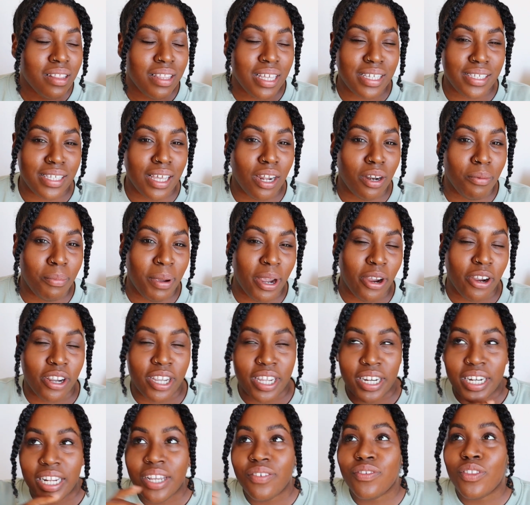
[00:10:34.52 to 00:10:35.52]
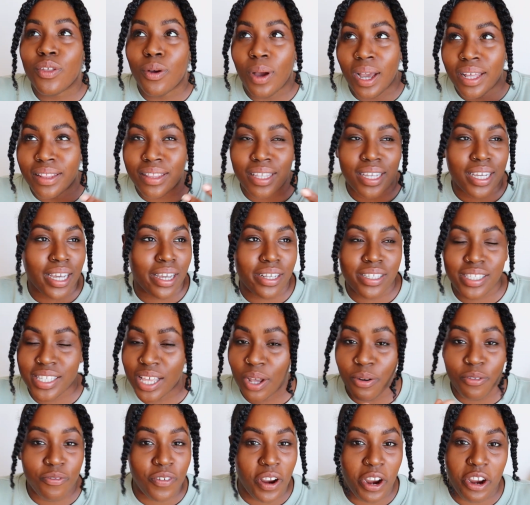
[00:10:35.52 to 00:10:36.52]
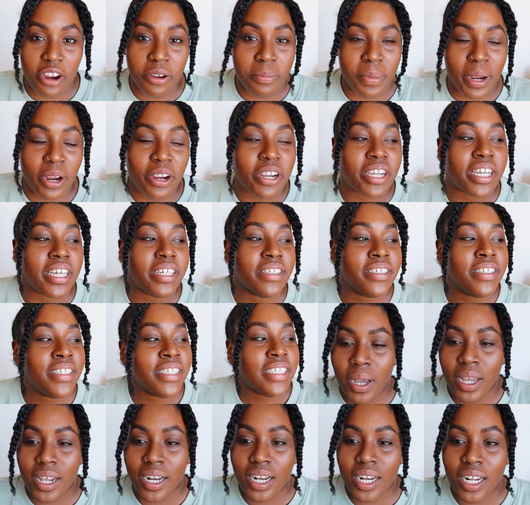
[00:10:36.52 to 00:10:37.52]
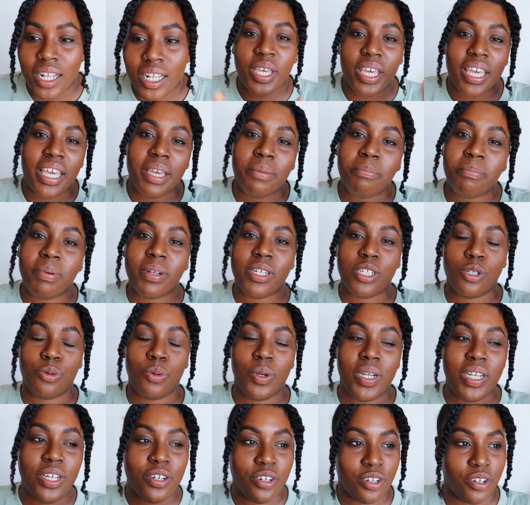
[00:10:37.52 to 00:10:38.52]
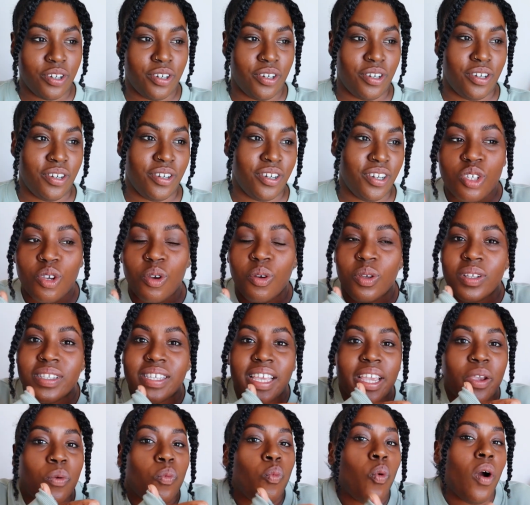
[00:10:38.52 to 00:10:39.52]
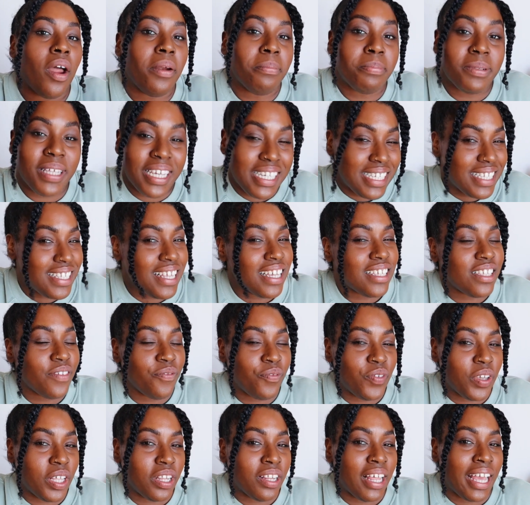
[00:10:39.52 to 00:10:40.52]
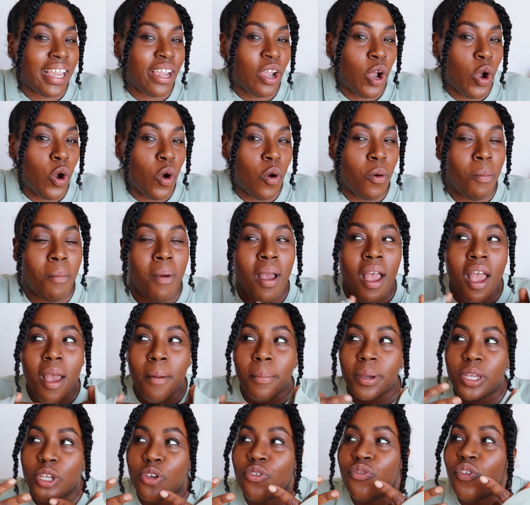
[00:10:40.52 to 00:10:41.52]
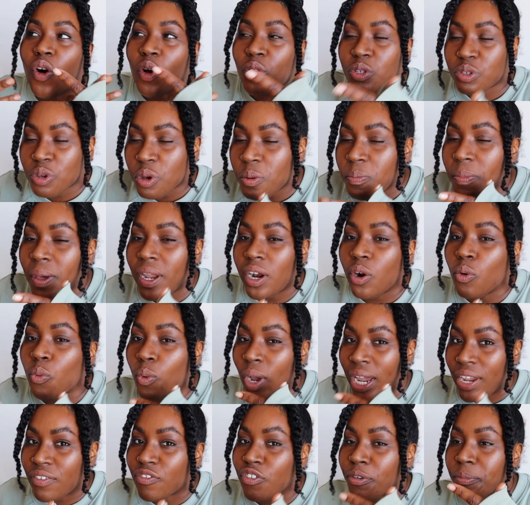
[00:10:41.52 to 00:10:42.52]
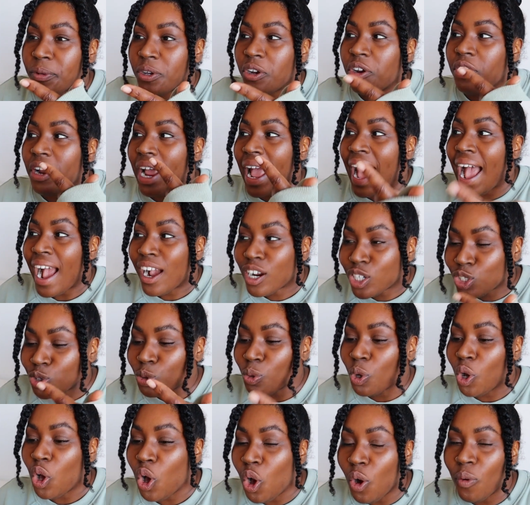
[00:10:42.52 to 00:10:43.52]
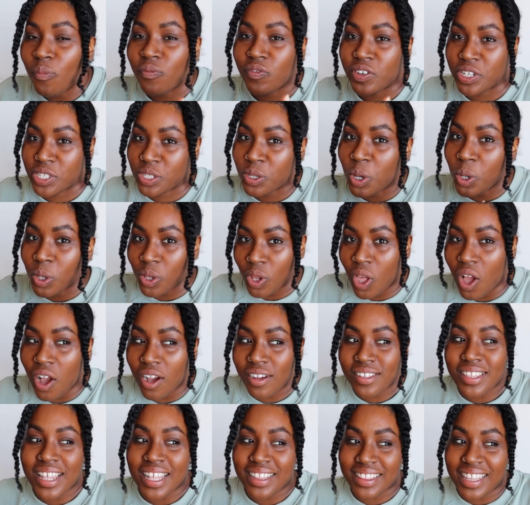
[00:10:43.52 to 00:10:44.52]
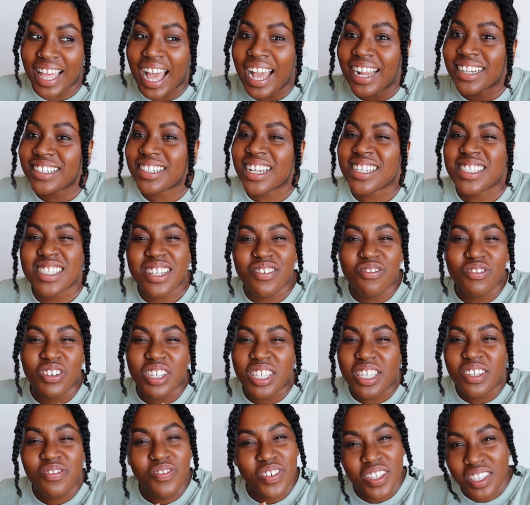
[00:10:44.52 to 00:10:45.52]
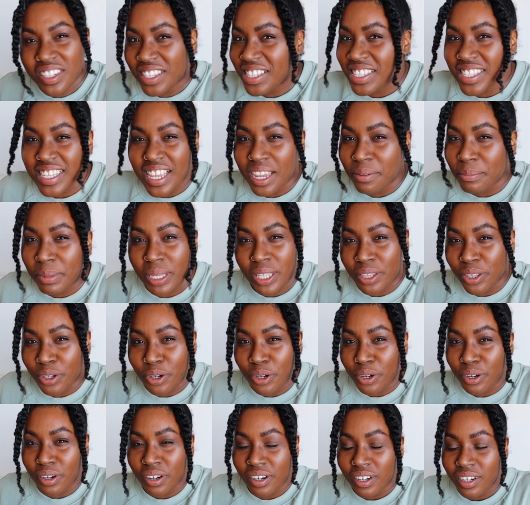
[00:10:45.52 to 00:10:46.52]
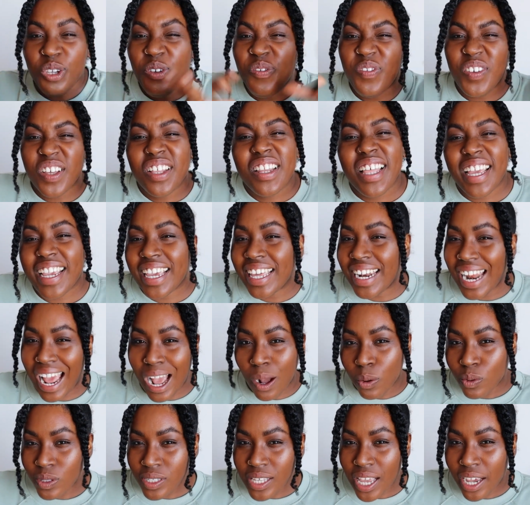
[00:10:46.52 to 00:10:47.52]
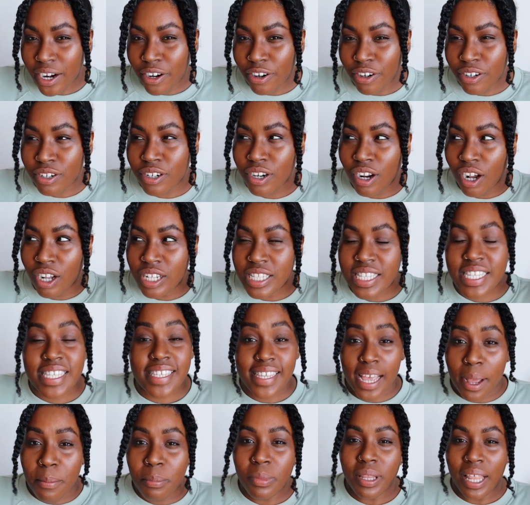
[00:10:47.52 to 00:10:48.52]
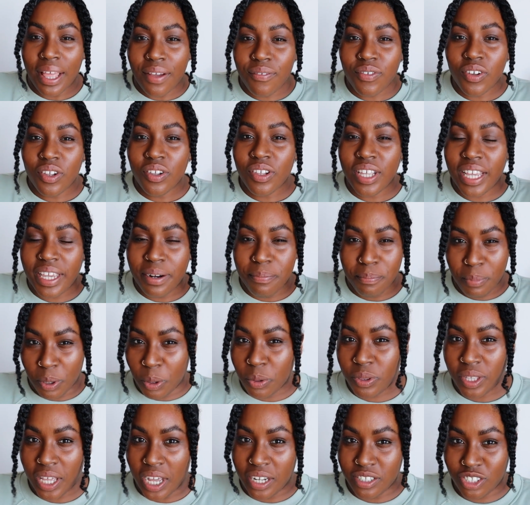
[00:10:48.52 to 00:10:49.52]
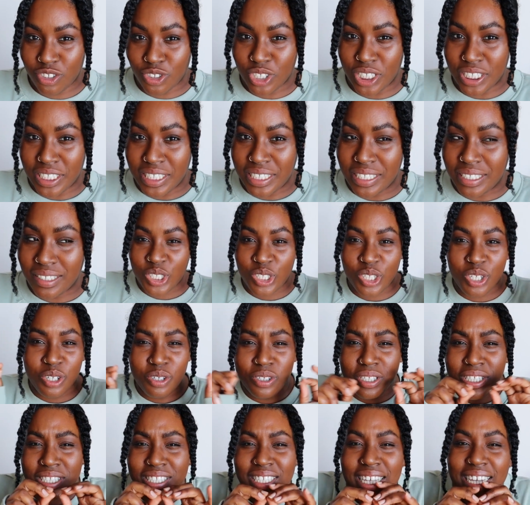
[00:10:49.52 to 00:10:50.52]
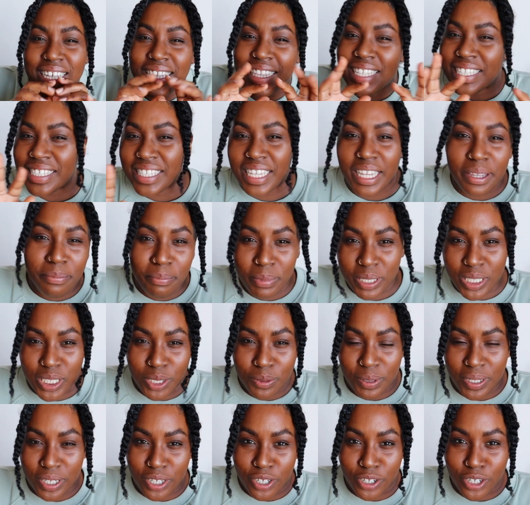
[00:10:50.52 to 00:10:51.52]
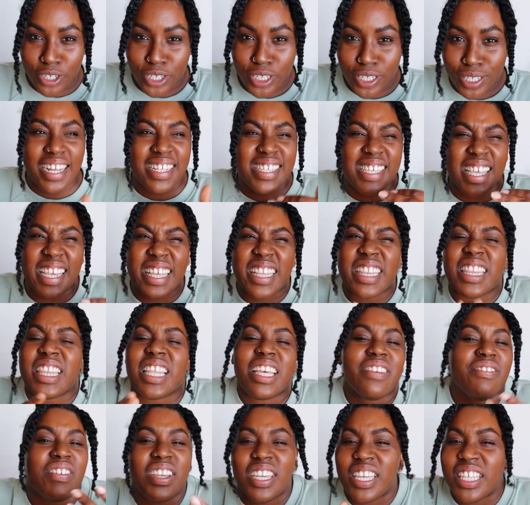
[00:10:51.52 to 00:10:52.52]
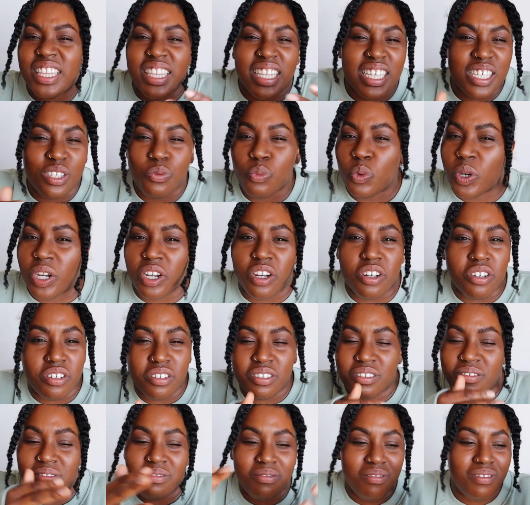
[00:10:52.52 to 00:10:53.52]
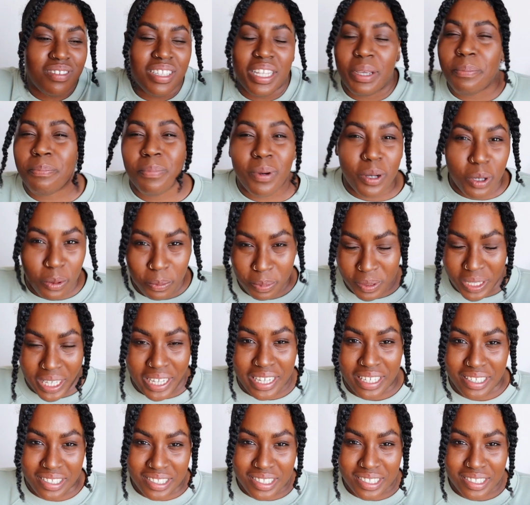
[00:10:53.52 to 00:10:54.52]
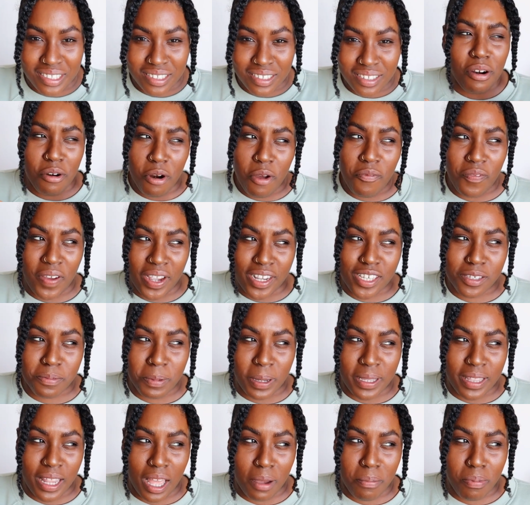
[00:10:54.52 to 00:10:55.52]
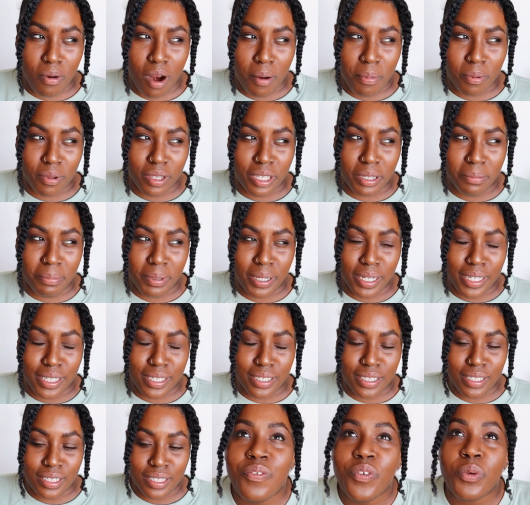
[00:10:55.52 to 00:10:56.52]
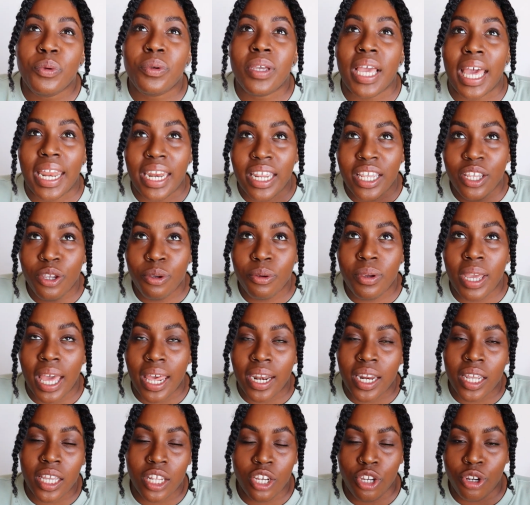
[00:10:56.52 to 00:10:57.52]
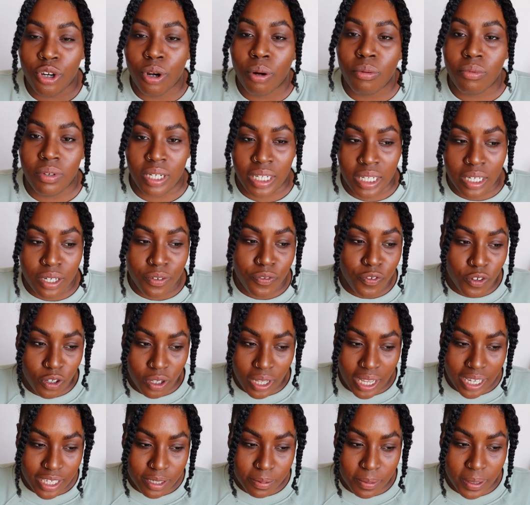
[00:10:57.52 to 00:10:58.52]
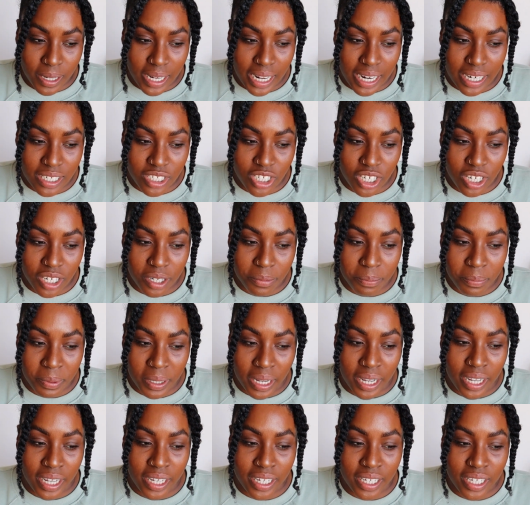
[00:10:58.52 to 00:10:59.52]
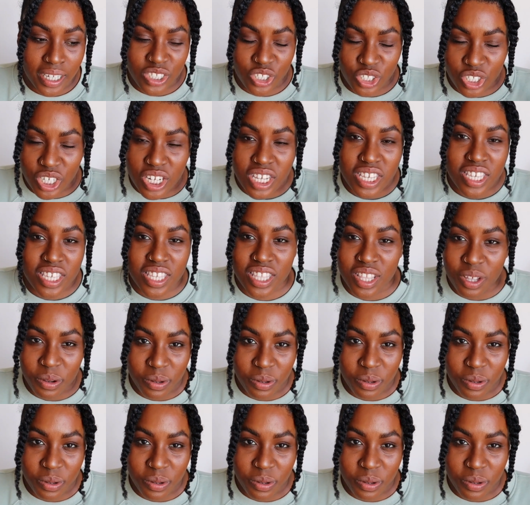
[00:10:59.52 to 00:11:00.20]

they sound American, even though I think I sound very American. But the in-betweener. So it's like one place doesn't feel like home, but you've also been away from your actual home for so long that that doesn't really feel the same either. You feel like an outsider on some level in both countries. So you're just like this in-betweener. It's like living in this weird limbo place. I don't know if I explained that properly, but if you get it, you get it, and you don't need a full explanation, but it's just